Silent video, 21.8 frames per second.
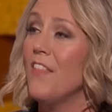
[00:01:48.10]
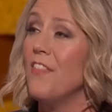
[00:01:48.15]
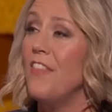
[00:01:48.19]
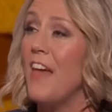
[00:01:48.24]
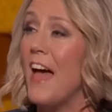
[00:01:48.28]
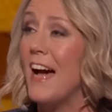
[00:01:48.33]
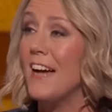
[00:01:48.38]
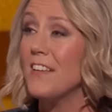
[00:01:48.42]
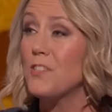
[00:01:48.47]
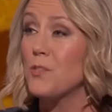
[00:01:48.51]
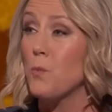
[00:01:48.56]

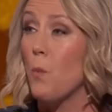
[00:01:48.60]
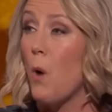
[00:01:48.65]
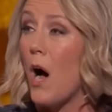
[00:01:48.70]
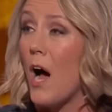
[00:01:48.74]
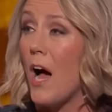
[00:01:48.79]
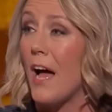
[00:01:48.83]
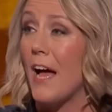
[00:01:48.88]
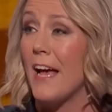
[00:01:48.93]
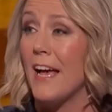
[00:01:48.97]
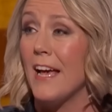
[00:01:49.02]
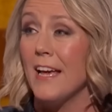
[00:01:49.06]
That's
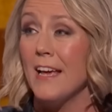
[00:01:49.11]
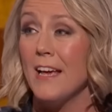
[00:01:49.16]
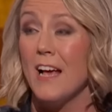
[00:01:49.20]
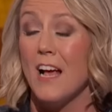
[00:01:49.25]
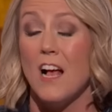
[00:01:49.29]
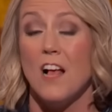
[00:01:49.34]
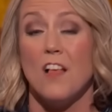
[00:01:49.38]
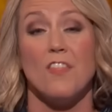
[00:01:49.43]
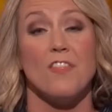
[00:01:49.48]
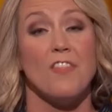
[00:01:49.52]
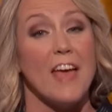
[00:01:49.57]
why
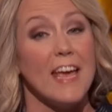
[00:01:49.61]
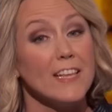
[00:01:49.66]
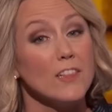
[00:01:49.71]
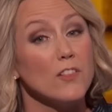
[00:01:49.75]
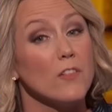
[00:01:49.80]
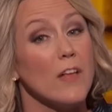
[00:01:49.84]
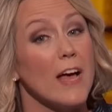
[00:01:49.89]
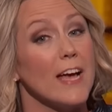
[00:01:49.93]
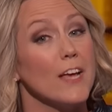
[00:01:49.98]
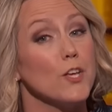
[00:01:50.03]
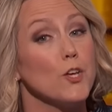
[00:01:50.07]
they'd
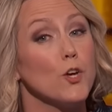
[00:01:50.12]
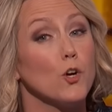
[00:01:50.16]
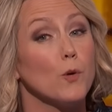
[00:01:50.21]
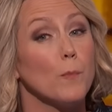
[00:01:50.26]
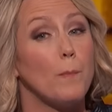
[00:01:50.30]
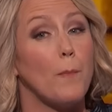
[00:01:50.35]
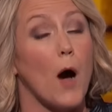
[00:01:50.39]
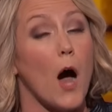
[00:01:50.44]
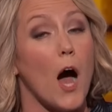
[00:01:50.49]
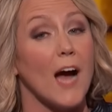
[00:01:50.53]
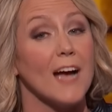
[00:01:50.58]
let your
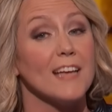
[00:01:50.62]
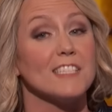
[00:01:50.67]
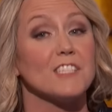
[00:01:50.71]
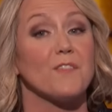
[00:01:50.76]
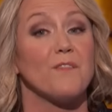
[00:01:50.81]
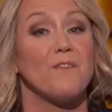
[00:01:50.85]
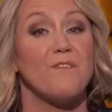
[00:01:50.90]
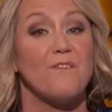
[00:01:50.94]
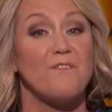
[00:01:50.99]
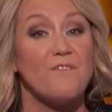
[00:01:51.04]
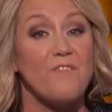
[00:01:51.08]
boss
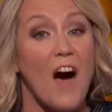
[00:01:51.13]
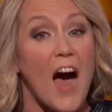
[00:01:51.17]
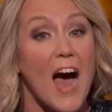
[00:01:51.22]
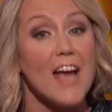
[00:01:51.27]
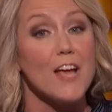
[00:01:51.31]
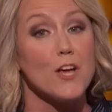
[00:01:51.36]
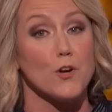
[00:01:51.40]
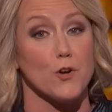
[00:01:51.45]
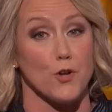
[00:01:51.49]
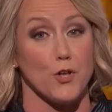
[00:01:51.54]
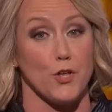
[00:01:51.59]

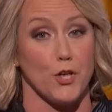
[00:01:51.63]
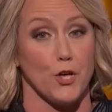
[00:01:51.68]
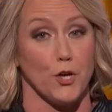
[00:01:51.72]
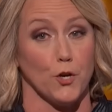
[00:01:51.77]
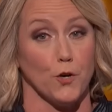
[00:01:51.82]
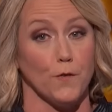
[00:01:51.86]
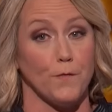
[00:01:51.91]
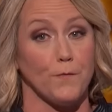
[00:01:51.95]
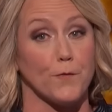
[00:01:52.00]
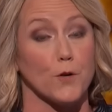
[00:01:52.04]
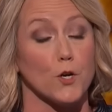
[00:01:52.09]
fire
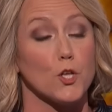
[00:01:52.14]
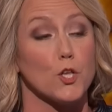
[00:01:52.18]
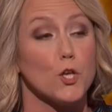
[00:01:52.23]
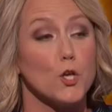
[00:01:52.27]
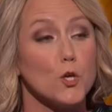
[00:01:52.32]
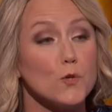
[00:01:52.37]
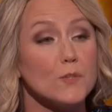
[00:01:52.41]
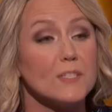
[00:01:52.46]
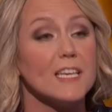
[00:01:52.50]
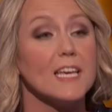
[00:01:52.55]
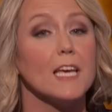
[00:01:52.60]
you for
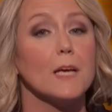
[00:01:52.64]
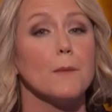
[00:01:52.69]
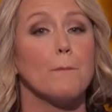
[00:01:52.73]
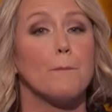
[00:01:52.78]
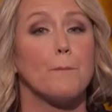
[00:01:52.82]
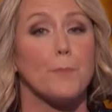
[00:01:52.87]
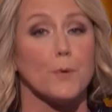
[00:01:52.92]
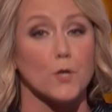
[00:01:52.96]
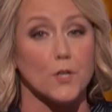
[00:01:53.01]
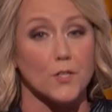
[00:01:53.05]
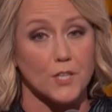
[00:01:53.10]
using
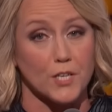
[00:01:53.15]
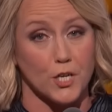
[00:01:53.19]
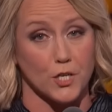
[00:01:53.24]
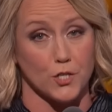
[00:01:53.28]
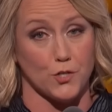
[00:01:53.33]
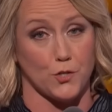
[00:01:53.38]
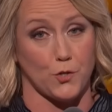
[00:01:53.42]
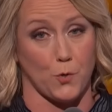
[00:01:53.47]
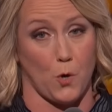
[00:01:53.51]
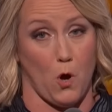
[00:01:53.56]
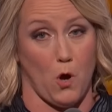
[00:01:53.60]
birth
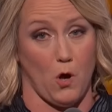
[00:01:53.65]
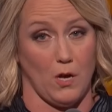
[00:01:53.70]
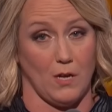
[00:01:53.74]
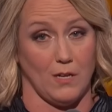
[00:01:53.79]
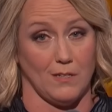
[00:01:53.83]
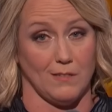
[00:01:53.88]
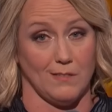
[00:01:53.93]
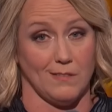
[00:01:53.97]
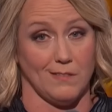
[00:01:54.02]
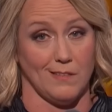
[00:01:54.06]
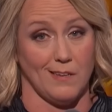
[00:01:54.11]

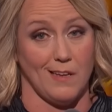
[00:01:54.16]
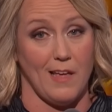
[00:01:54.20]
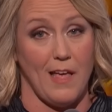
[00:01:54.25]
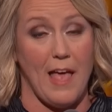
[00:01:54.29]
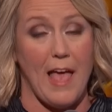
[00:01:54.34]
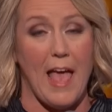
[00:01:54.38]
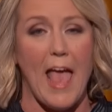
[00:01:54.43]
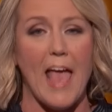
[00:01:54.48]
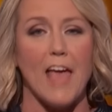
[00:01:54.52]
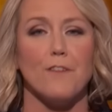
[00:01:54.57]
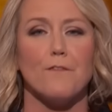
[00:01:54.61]
control
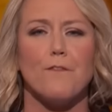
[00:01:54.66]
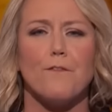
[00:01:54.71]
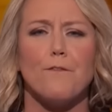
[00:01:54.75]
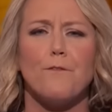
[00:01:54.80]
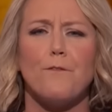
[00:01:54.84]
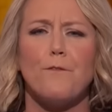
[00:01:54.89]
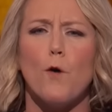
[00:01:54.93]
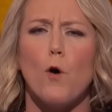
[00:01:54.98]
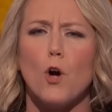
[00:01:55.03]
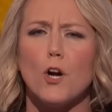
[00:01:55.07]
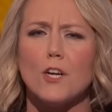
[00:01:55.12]
and
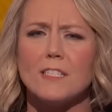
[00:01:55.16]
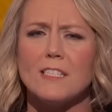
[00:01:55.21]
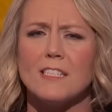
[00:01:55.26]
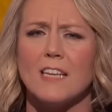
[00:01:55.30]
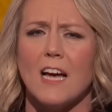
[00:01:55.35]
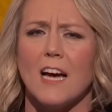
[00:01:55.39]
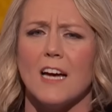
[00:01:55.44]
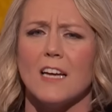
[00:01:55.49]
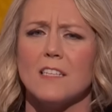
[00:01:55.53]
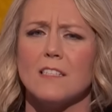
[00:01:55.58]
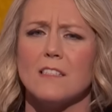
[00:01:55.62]
force
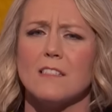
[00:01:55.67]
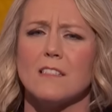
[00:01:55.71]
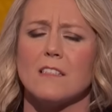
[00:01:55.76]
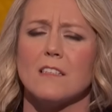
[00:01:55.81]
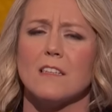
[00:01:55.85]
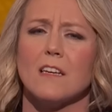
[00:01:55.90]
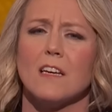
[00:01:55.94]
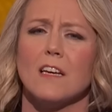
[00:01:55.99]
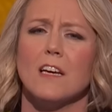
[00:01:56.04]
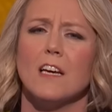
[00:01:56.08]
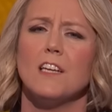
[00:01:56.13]
us
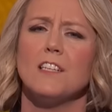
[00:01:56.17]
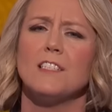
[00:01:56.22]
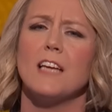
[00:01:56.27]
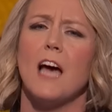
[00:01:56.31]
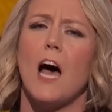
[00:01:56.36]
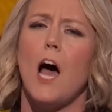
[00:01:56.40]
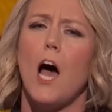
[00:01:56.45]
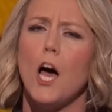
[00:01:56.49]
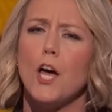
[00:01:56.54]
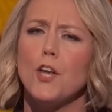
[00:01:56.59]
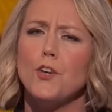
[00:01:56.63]
to
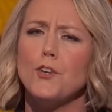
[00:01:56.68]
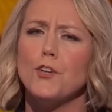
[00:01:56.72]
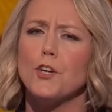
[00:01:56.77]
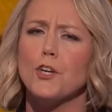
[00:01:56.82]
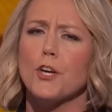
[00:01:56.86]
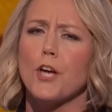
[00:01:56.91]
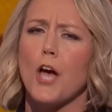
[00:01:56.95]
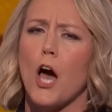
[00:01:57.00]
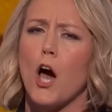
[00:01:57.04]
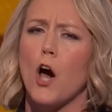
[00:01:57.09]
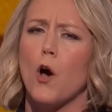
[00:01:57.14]

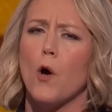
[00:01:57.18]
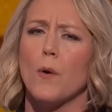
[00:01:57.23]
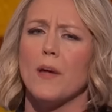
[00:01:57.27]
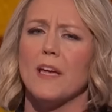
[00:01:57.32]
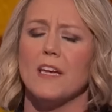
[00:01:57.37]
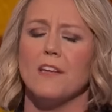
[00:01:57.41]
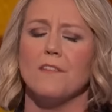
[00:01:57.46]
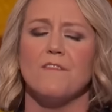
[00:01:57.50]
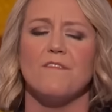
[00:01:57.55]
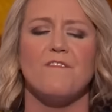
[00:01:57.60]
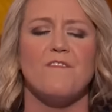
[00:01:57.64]
undergo
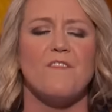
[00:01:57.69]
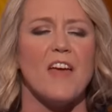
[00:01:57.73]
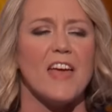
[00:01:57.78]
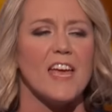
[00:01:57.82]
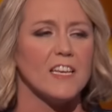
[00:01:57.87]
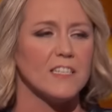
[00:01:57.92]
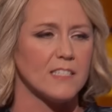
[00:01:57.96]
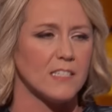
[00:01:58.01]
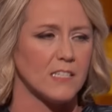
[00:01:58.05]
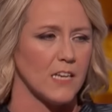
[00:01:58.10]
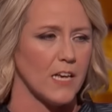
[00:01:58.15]

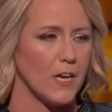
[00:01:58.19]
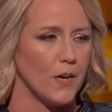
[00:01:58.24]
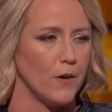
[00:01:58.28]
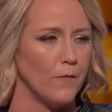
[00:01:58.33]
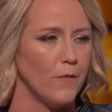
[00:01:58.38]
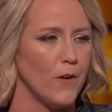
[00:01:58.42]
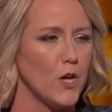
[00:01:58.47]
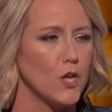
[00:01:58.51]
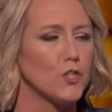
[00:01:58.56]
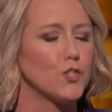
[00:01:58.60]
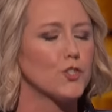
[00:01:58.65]
invasive
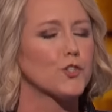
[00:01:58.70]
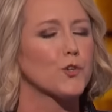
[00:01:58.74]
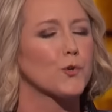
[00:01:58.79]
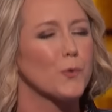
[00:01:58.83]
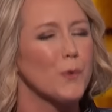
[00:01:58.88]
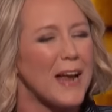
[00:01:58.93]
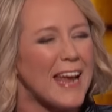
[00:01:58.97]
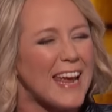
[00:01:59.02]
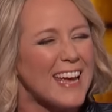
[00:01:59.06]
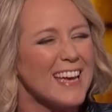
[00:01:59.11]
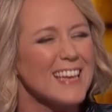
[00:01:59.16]

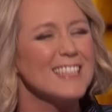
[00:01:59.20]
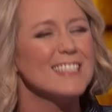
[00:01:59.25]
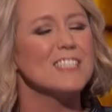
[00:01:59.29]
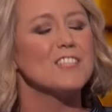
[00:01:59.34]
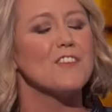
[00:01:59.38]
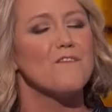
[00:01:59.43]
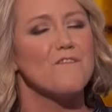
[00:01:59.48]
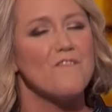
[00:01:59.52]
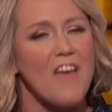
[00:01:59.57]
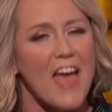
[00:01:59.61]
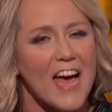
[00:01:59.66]

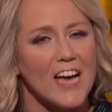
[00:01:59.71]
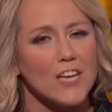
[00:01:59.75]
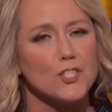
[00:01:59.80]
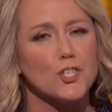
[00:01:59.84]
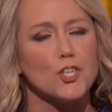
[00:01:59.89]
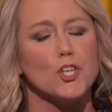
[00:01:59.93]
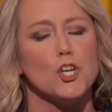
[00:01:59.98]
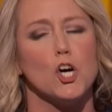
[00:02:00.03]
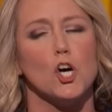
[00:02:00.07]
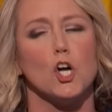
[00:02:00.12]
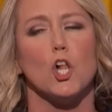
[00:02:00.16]

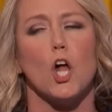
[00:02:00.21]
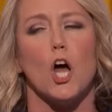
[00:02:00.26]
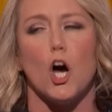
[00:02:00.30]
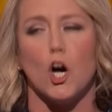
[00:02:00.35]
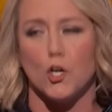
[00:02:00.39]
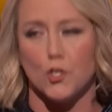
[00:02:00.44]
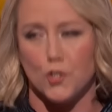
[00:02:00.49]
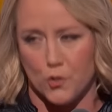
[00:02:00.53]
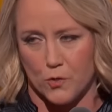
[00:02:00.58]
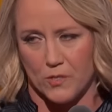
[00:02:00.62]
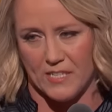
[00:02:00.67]
transvaginal
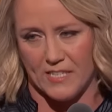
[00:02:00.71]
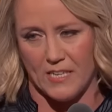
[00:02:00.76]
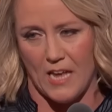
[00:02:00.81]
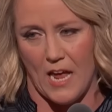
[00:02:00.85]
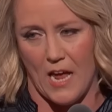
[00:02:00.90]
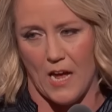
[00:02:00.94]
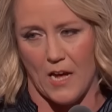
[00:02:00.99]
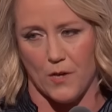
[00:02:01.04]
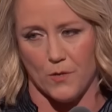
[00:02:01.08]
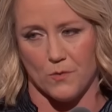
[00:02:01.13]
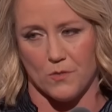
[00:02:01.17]

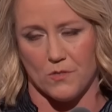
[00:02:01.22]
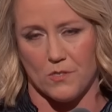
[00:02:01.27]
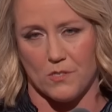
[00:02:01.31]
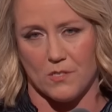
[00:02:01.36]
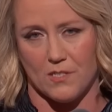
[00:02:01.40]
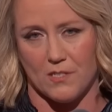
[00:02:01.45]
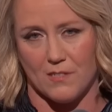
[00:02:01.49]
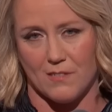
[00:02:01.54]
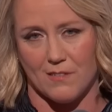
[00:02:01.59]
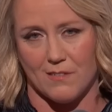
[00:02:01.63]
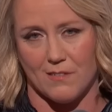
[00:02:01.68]

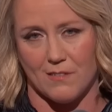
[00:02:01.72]
ultrasounds.